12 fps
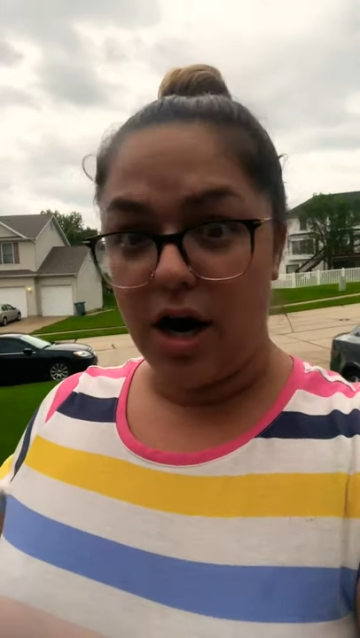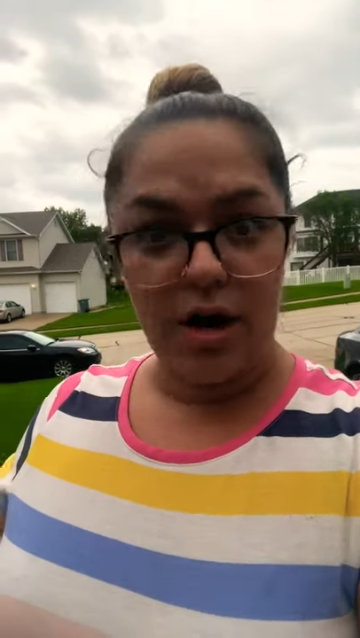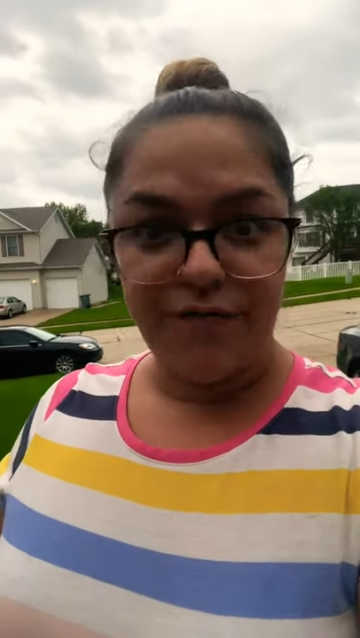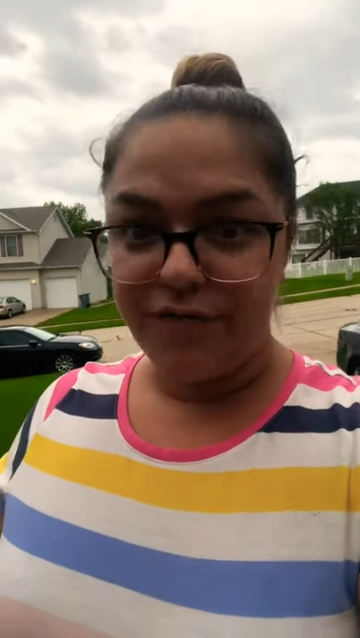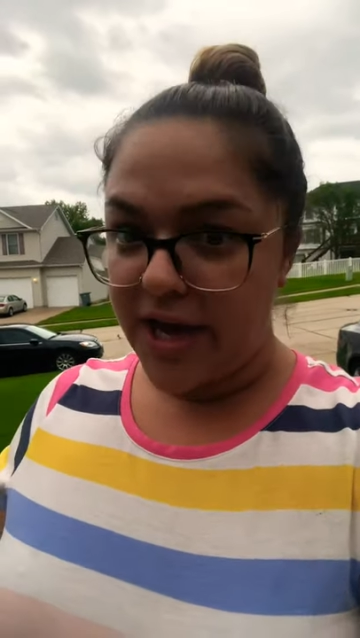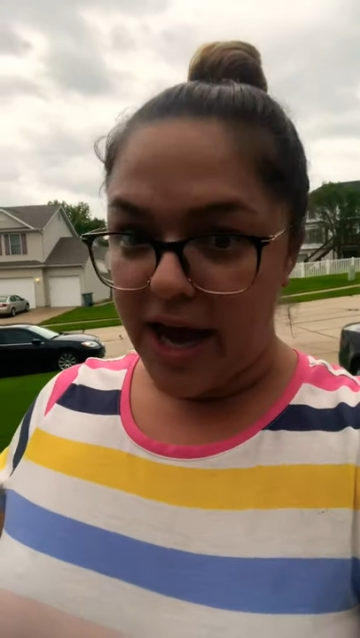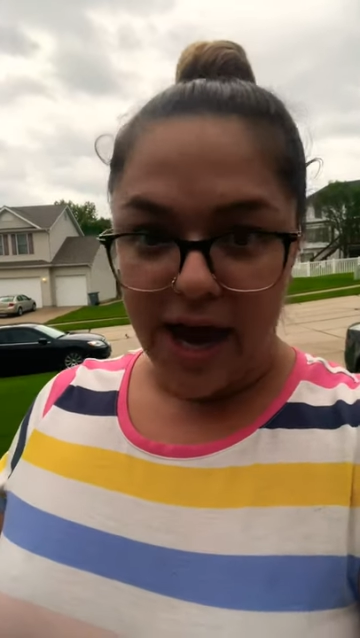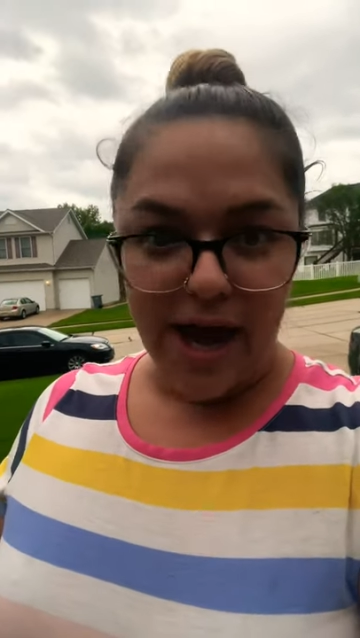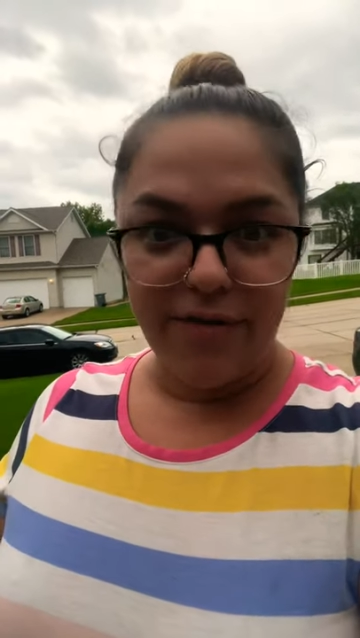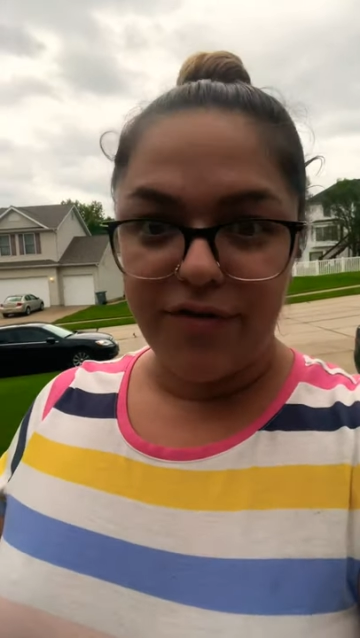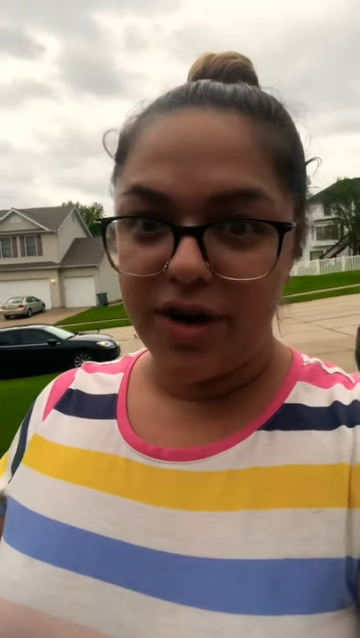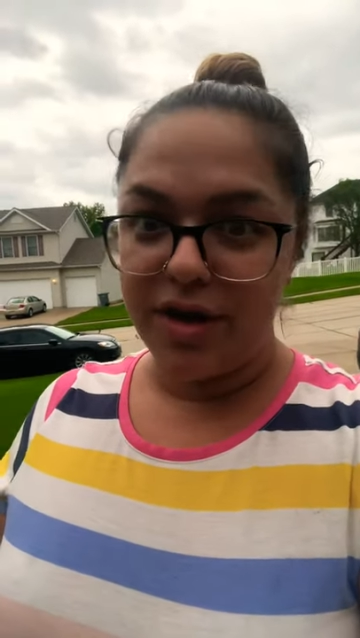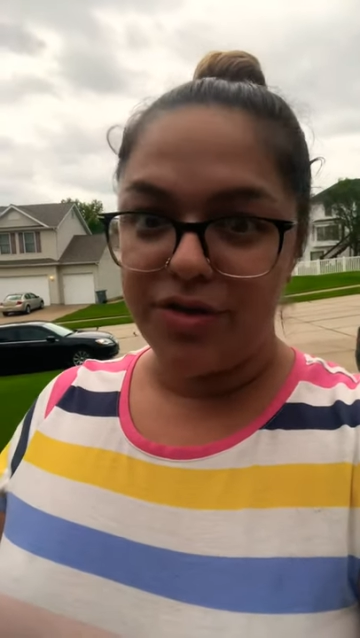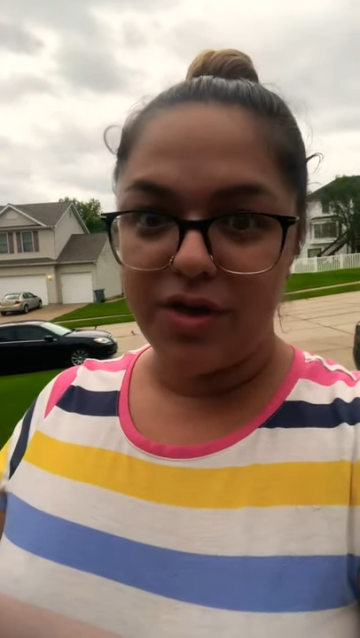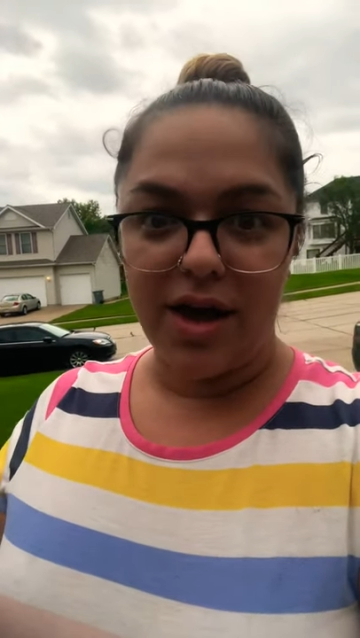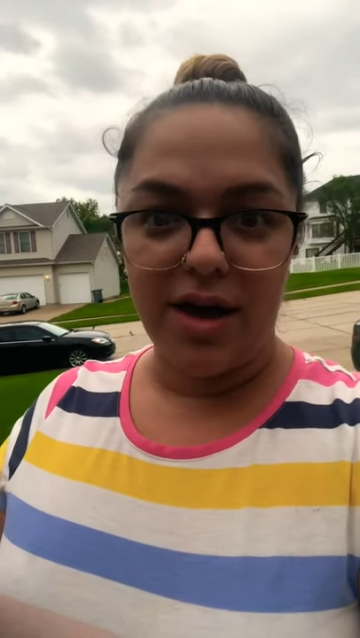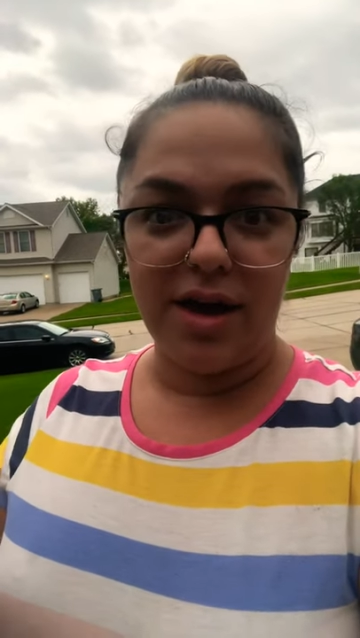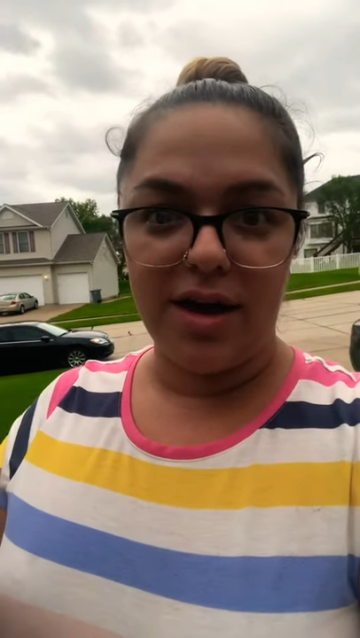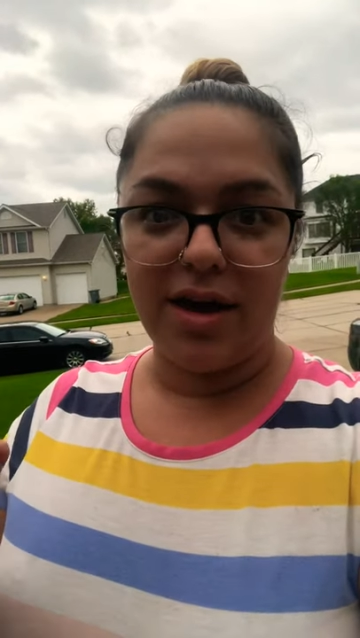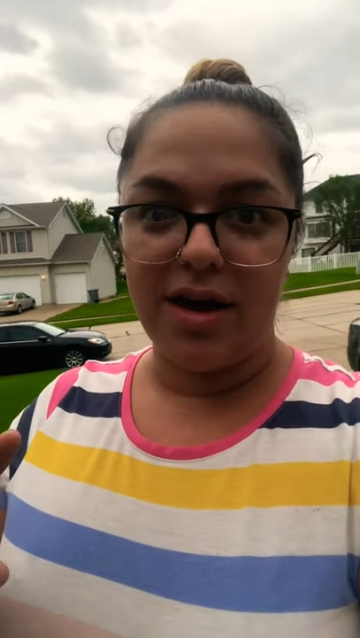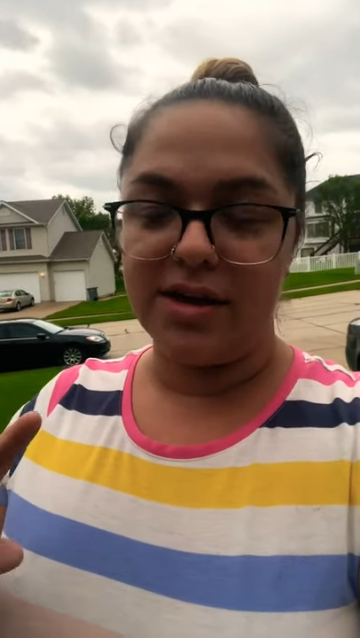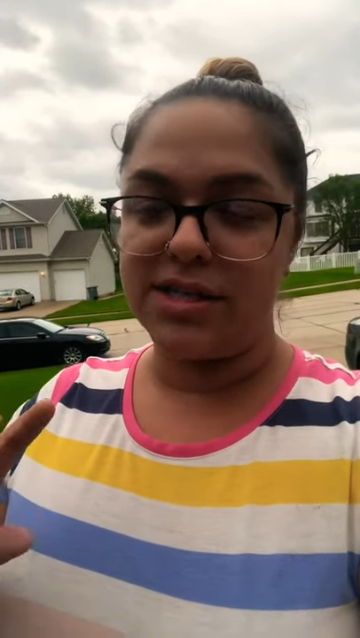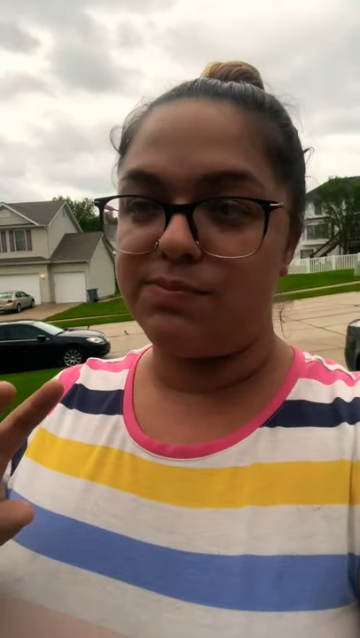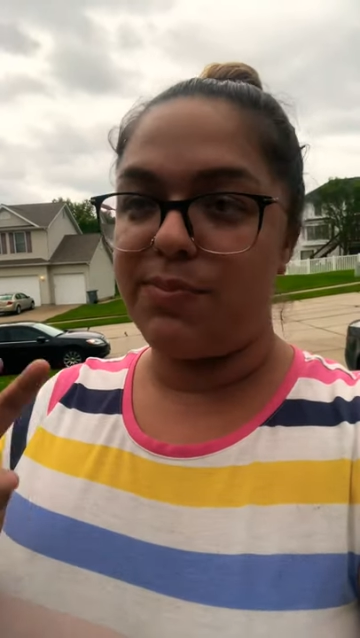our, yeah everything
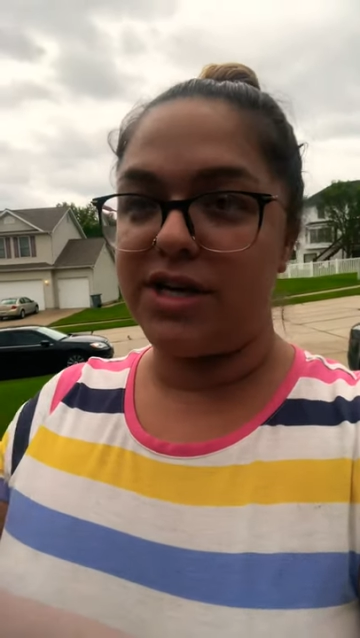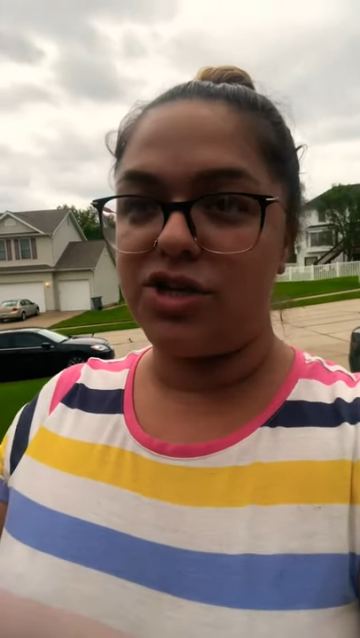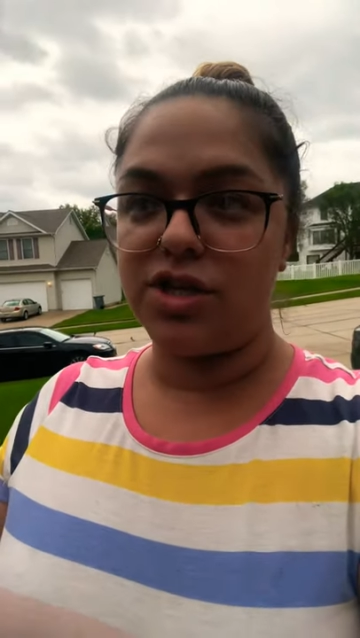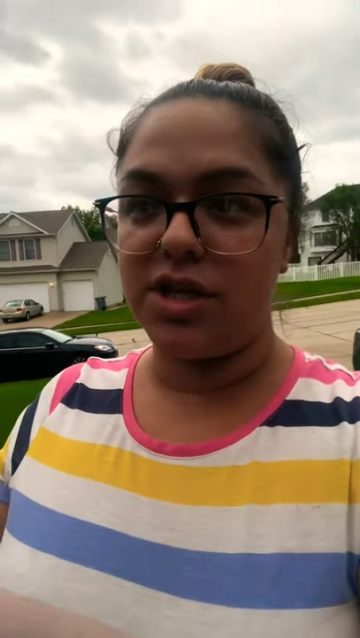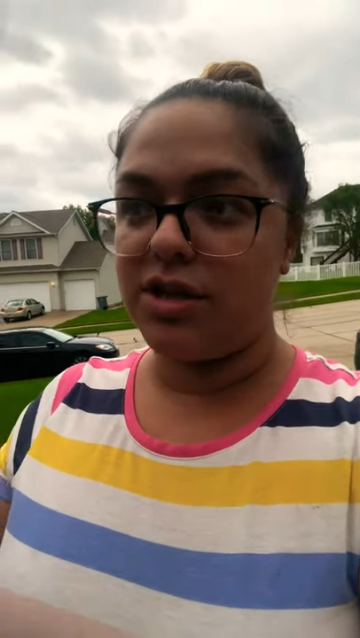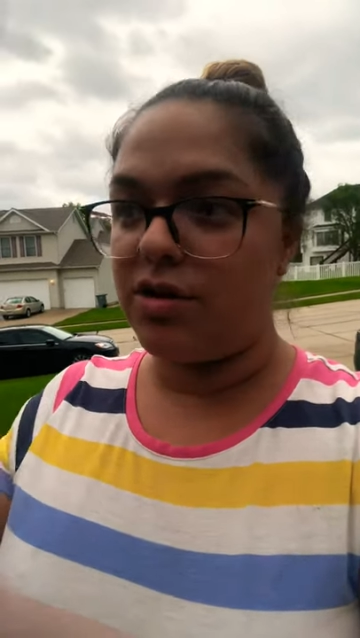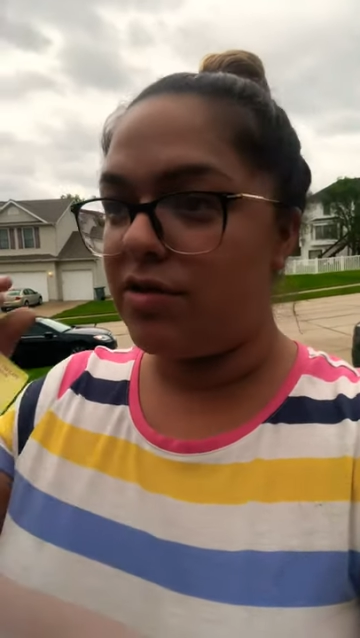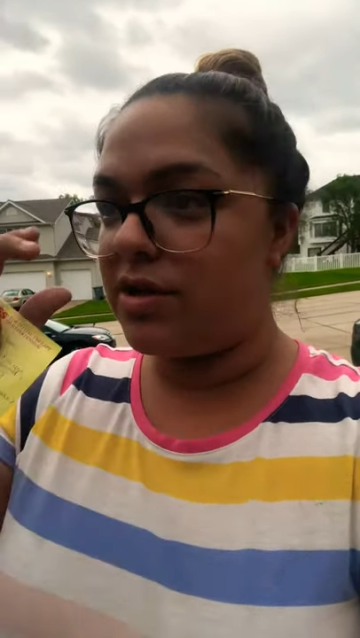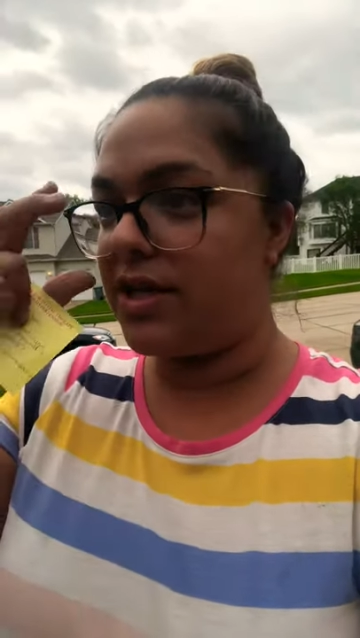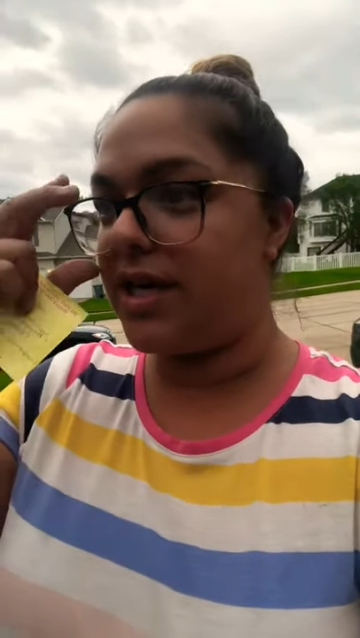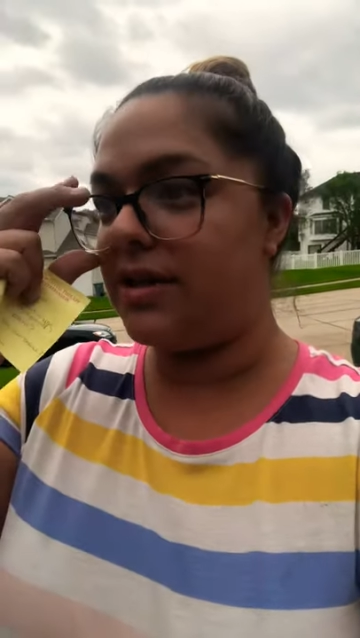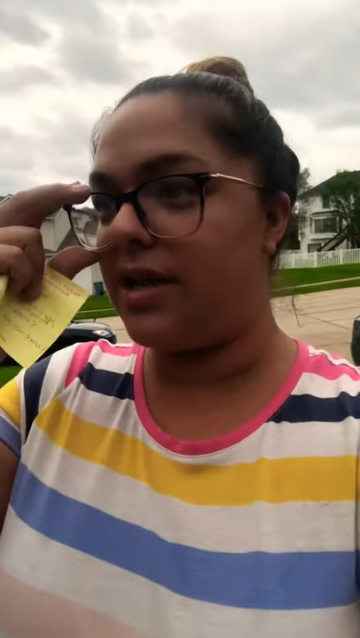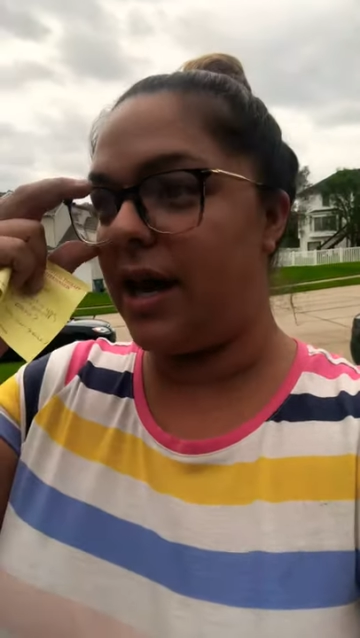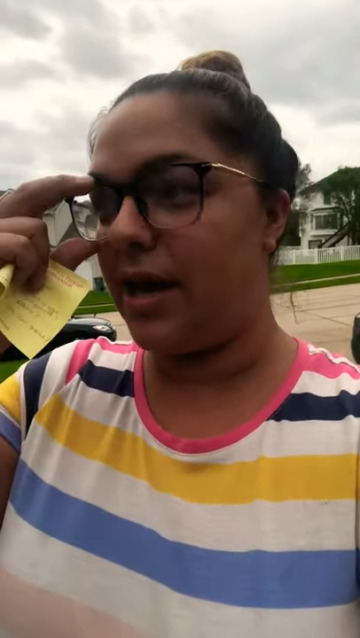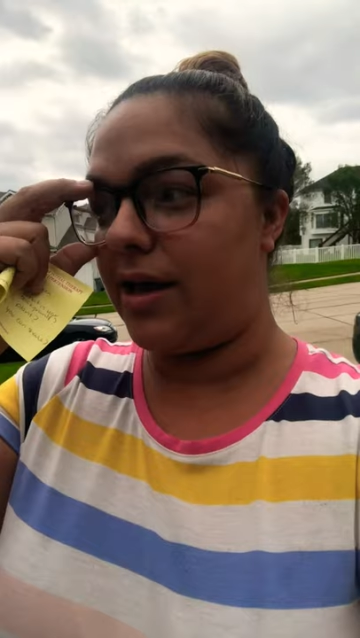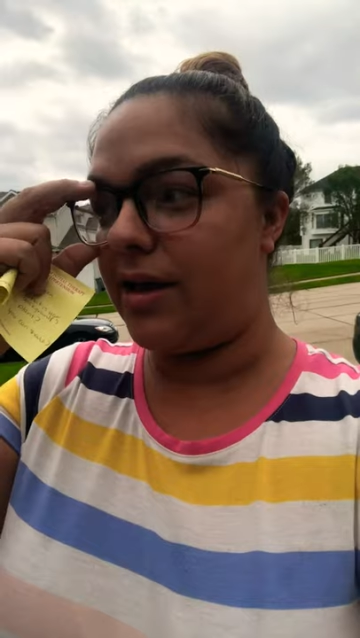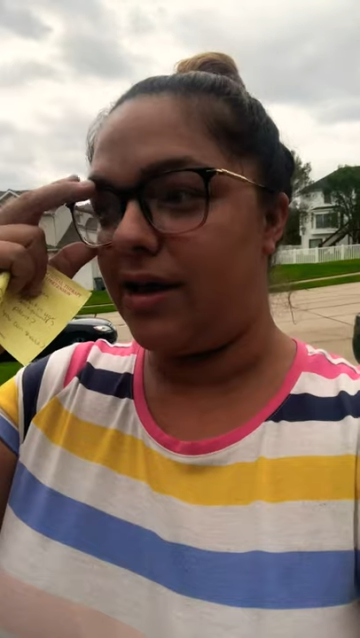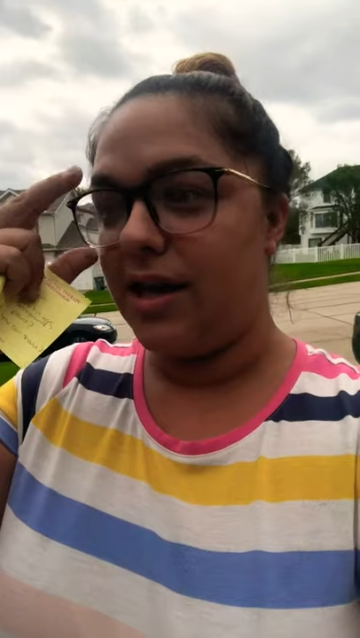especially locally like